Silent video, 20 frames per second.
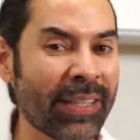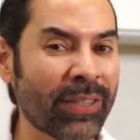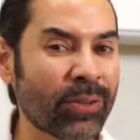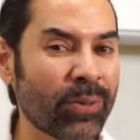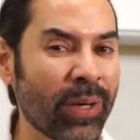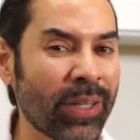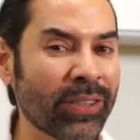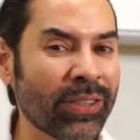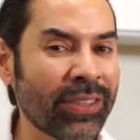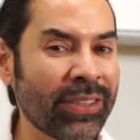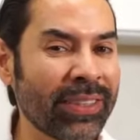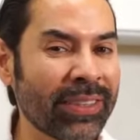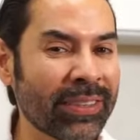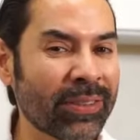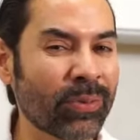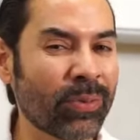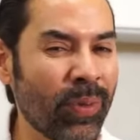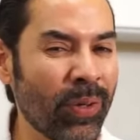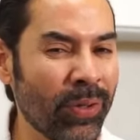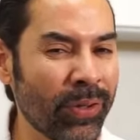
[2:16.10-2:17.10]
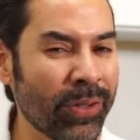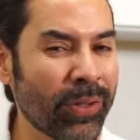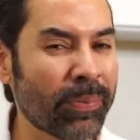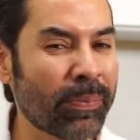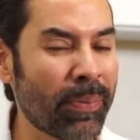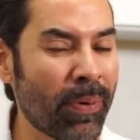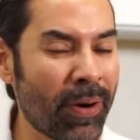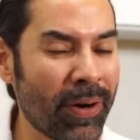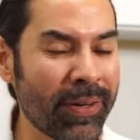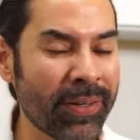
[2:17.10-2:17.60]
next question is, will your
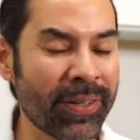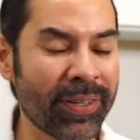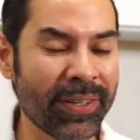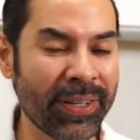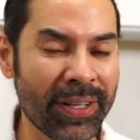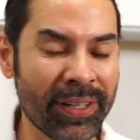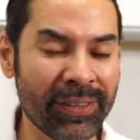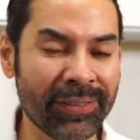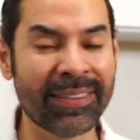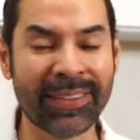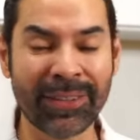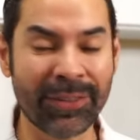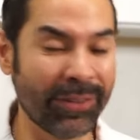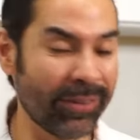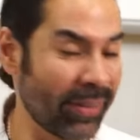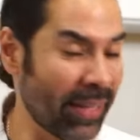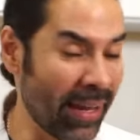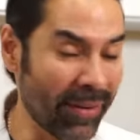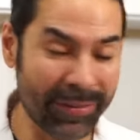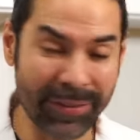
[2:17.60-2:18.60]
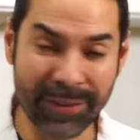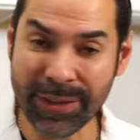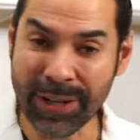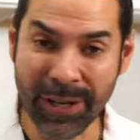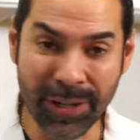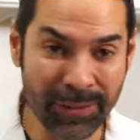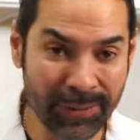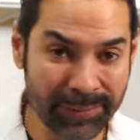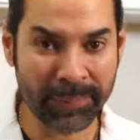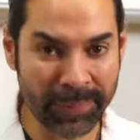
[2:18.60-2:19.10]
partner know? They'll never
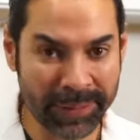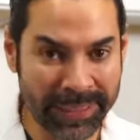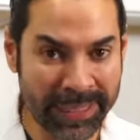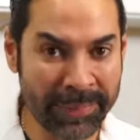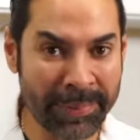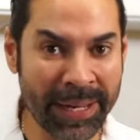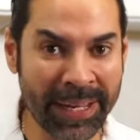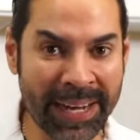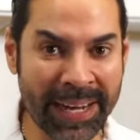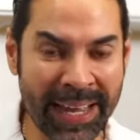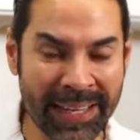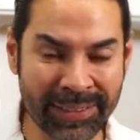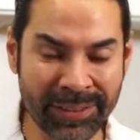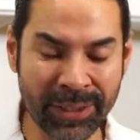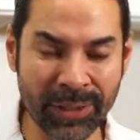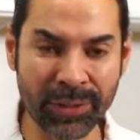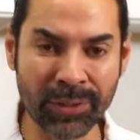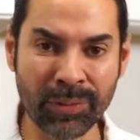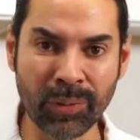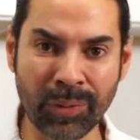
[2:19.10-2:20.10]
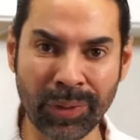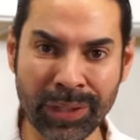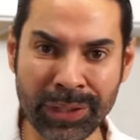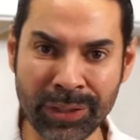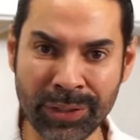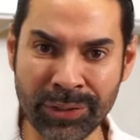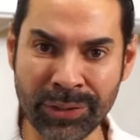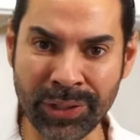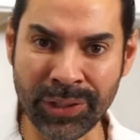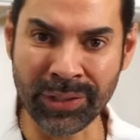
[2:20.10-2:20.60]
know, but they might ask you, what
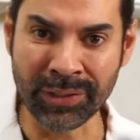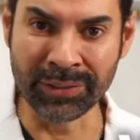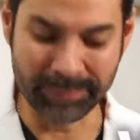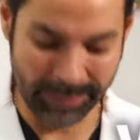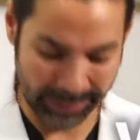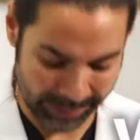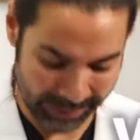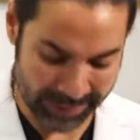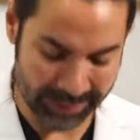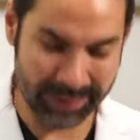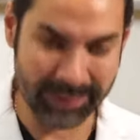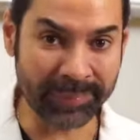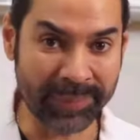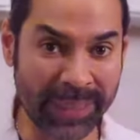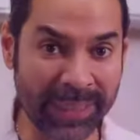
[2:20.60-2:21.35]
did you do? Because